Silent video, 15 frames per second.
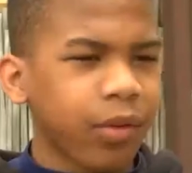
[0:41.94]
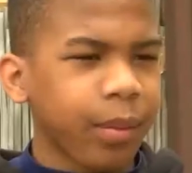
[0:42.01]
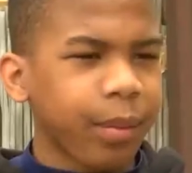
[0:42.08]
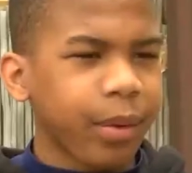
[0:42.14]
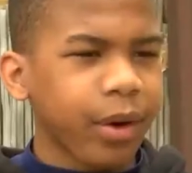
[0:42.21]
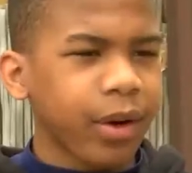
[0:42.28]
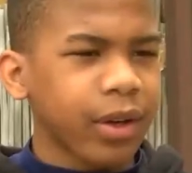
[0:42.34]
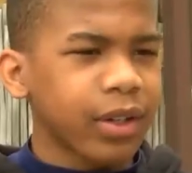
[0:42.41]
for
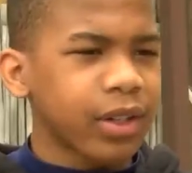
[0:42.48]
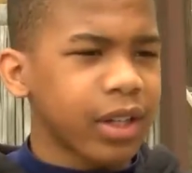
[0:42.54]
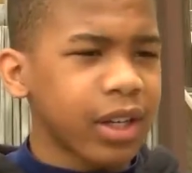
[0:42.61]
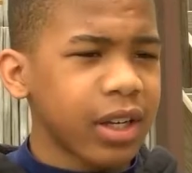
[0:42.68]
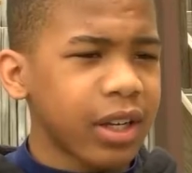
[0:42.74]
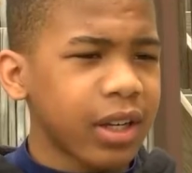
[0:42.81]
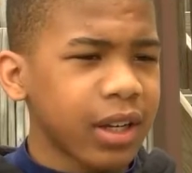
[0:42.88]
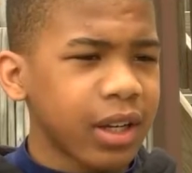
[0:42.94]
birds
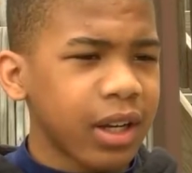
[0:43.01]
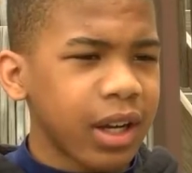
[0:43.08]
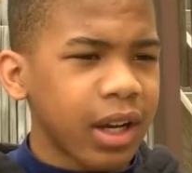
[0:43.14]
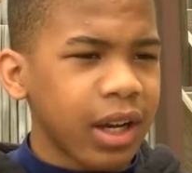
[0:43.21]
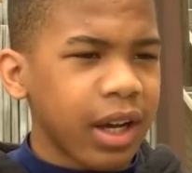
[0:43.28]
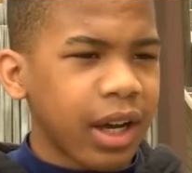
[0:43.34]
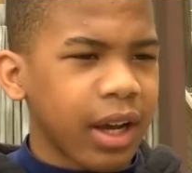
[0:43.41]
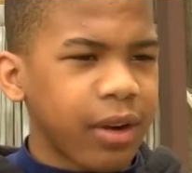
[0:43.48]

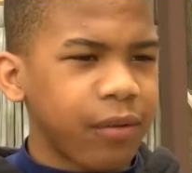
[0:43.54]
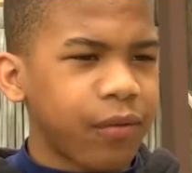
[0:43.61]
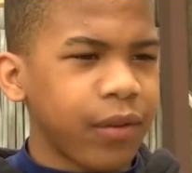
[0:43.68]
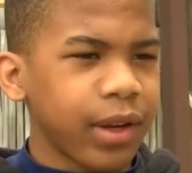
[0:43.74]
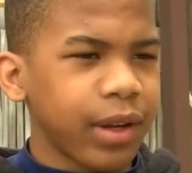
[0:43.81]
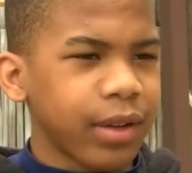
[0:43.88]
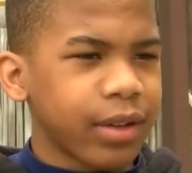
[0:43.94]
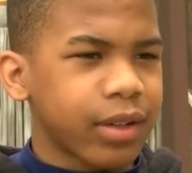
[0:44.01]
and
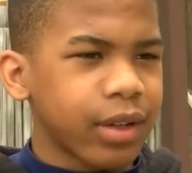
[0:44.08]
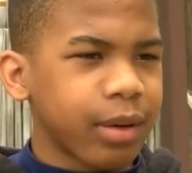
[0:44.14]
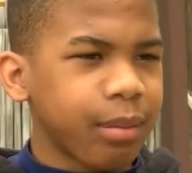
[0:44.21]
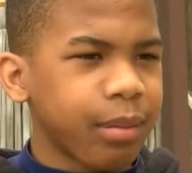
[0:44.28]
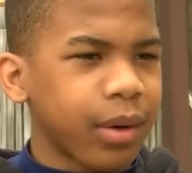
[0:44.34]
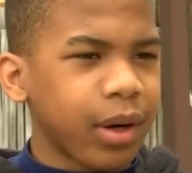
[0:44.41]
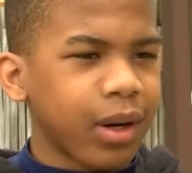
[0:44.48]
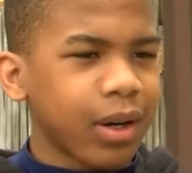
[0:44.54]
feed
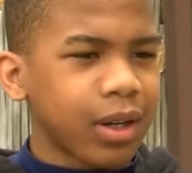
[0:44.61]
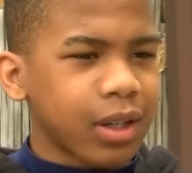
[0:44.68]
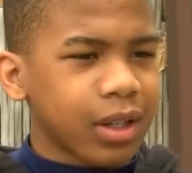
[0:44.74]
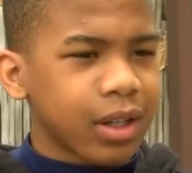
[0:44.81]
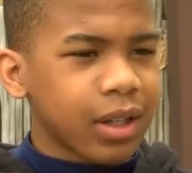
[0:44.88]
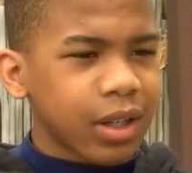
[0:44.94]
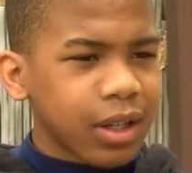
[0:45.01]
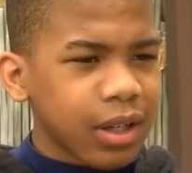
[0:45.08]
some
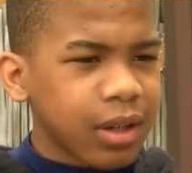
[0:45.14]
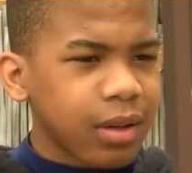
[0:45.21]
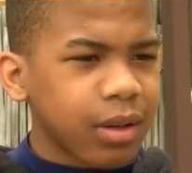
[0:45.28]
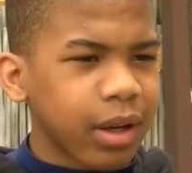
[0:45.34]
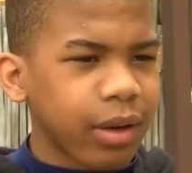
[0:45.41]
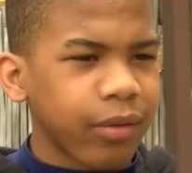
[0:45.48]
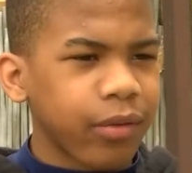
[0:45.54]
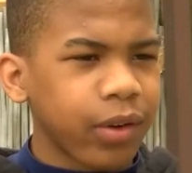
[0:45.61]
birds,
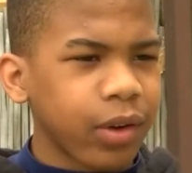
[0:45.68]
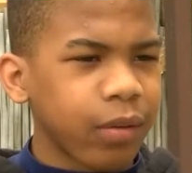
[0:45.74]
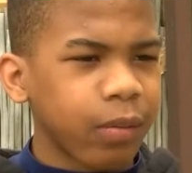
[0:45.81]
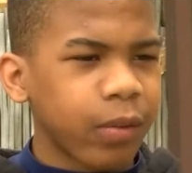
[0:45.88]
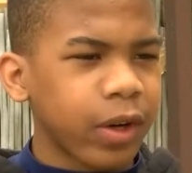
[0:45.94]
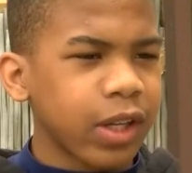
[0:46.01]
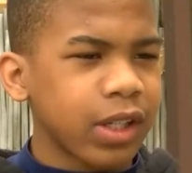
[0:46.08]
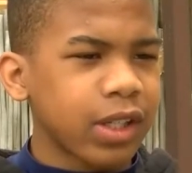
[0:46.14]
like feed
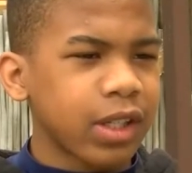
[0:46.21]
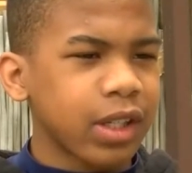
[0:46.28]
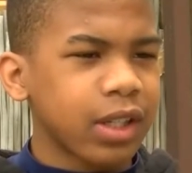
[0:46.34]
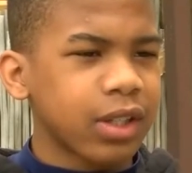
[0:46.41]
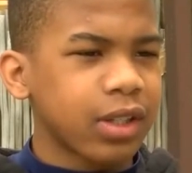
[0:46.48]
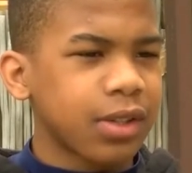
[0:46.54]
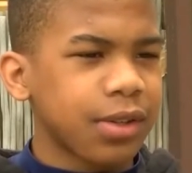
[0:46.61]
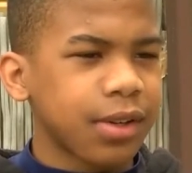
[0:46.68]
them
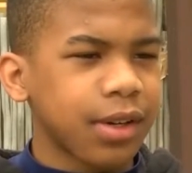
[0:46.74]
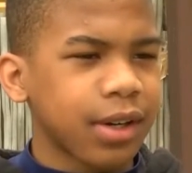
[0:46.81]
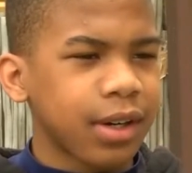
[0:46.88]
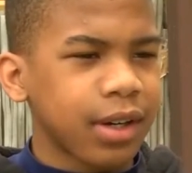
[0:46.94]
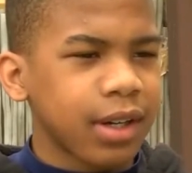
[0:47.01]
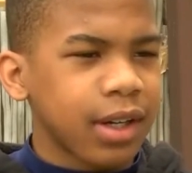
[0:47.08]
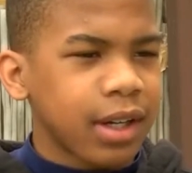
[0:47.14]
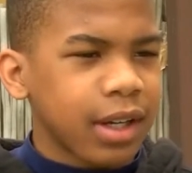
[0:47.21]
raisins
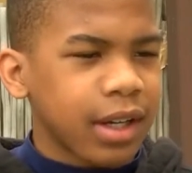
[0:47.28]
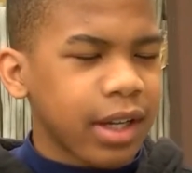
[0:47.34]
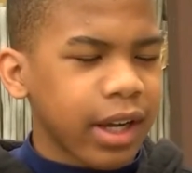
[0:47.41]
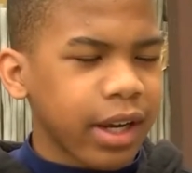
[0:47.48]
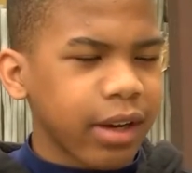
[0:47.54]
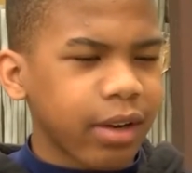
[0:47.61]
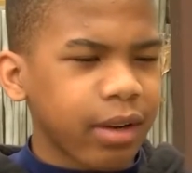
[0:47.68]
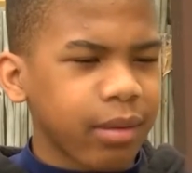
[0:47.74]
or
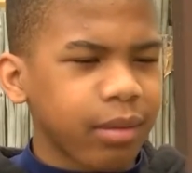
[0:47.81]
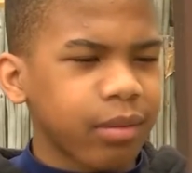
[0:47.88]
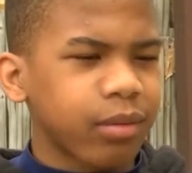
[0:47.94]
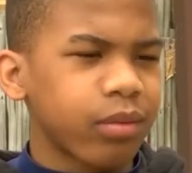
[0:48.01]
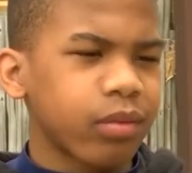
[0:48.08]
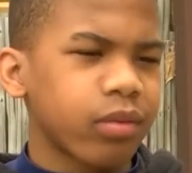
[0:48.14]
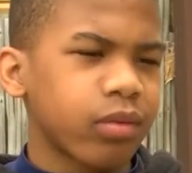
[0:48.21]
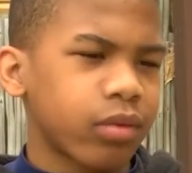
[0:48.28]
like
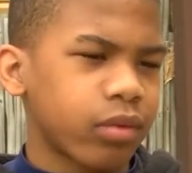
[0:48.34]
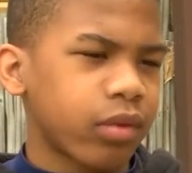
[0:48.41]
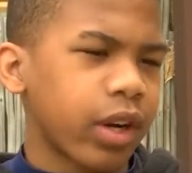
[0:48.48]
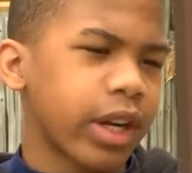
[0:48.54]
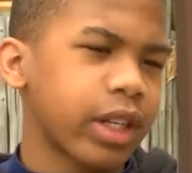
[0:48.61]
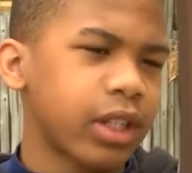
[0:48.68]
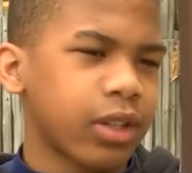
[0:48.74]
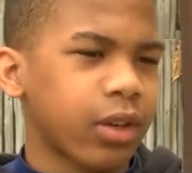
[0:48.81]

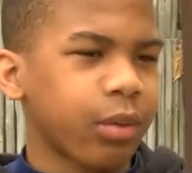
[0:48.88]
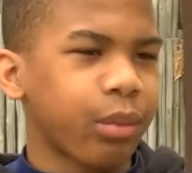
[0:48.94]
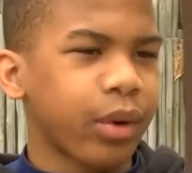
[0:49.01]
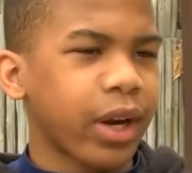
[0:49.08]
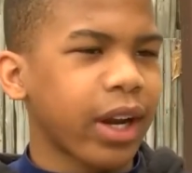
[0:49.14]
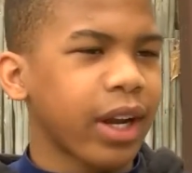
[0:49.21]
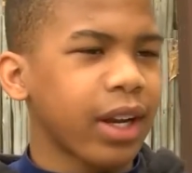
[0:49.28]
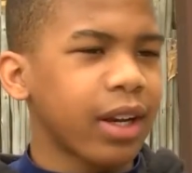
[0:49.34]
rice or
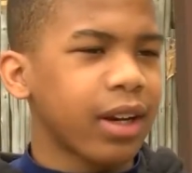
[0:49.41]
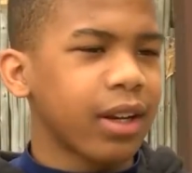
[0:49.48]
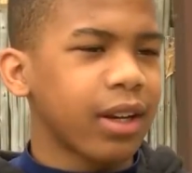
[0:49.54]
bread.